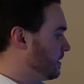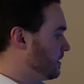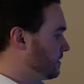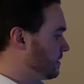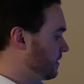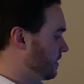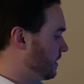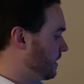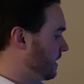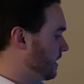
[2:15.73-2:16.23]

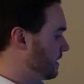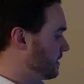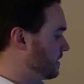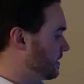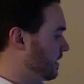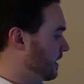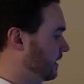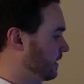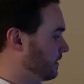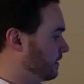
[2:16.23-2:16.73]
So the nice
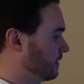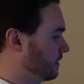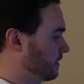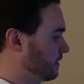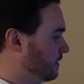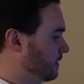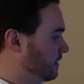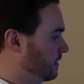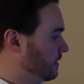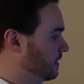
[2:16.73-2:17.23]
thing
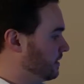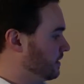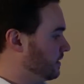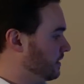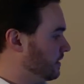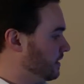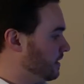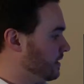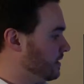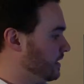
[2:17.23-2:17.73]

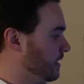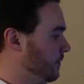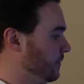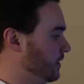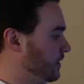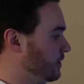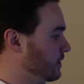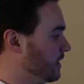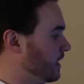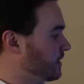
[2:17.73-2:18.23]
is that
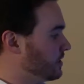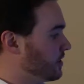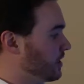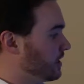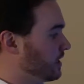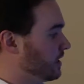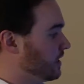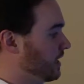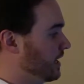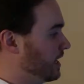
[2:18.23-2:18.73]
when you touch
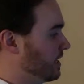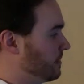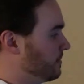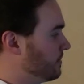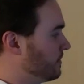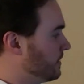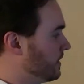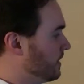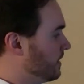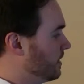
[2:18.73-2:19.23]
on a
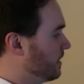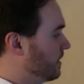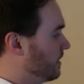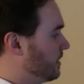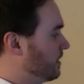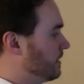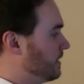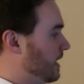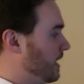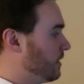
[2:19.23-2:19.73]
name,
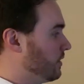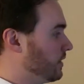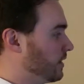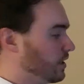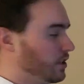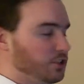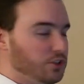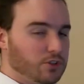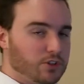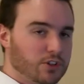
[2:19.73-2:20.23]
not only
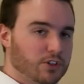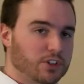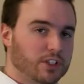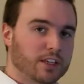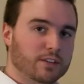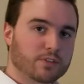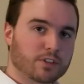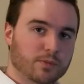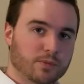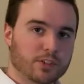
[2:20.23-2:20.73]
could you just
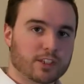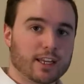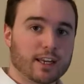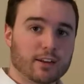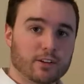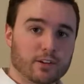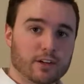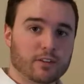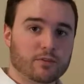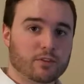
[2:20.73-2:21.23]
give some
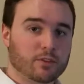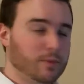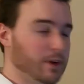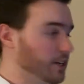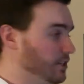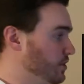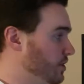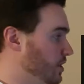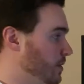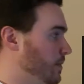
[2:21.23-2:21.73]
standard
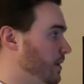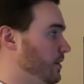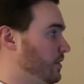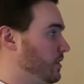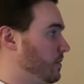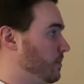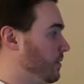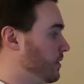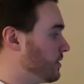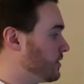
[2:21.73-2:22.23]
information
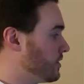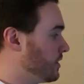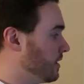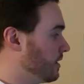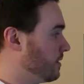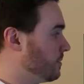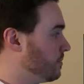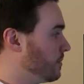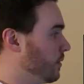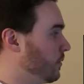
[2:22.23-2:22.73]
about the
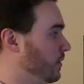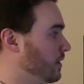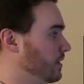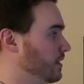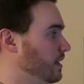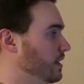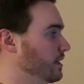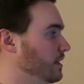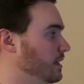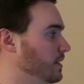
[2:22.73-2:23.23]
person, but
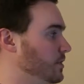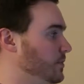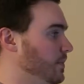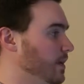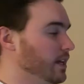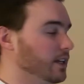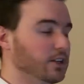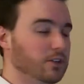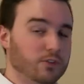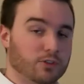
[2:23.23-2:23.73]
within these
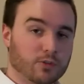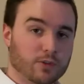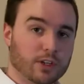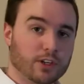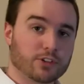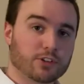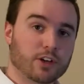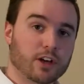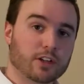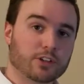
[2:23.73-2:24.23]
menus, when
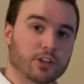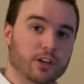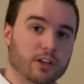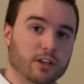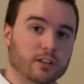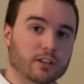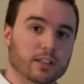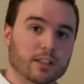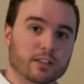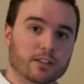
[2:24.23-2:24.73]
you touch on
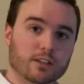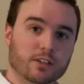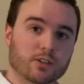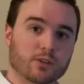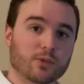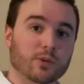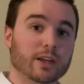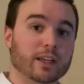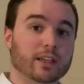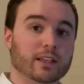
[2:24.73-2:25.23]
a list,
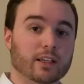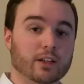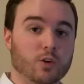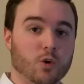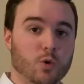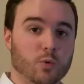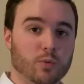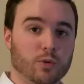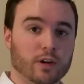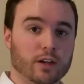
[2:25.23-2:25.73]
we can
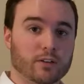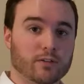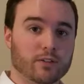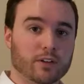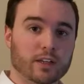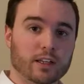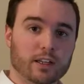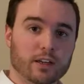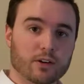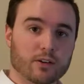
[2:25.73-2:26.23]
incorporate
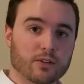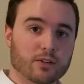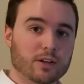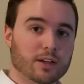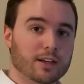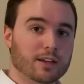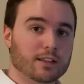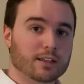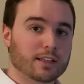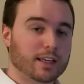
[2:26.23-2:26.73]
video,
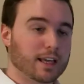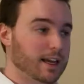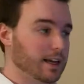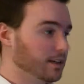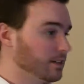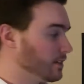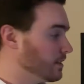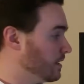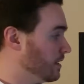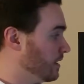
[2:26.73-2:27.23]

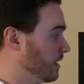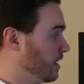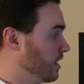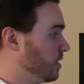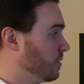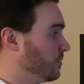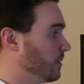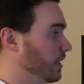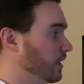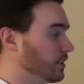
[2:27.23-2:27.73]
text,
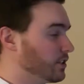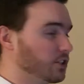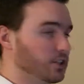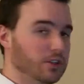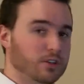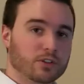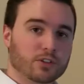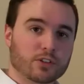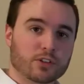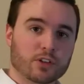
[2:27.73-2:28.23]

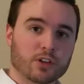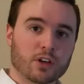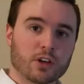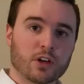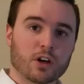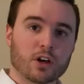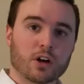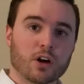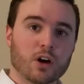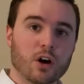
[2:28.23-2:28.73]
pictures,
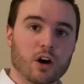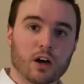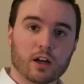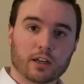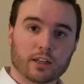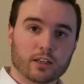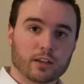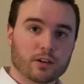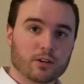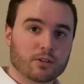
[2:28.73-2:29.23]

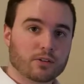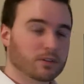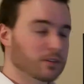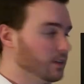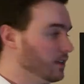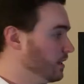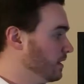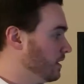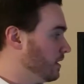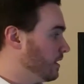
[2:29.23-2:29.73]
audio,
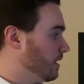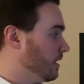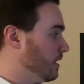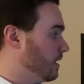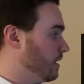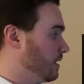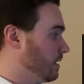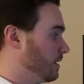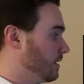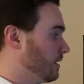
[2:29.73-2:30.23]

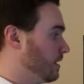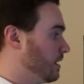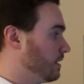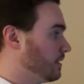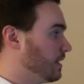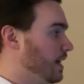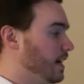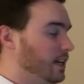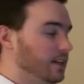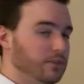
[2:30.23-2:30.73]
a
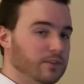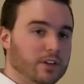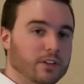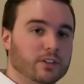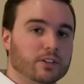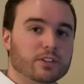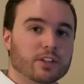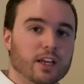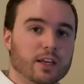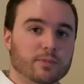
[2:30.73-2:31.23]
lot of
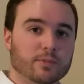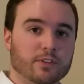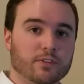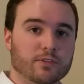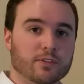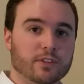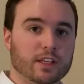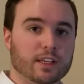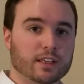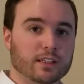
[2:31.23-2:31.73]
other types of
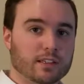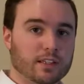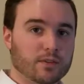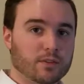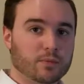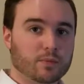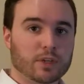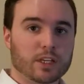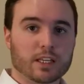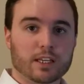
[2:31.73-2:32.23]
things,
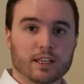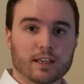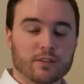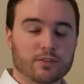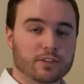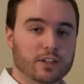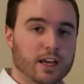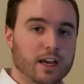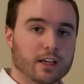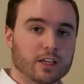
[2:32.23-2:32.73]
even
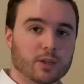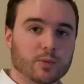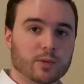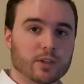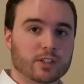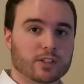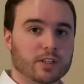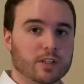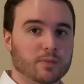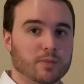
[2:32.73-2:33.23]
PDF
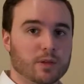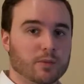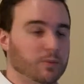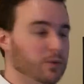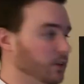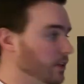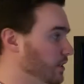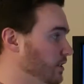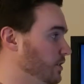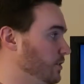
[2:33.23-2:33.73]
documents that
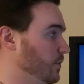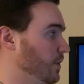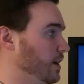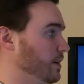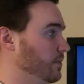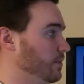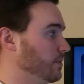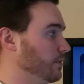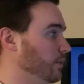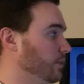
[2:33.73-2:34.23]
people can
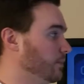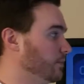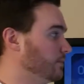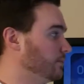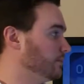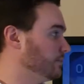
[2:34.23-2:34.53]
swipe through.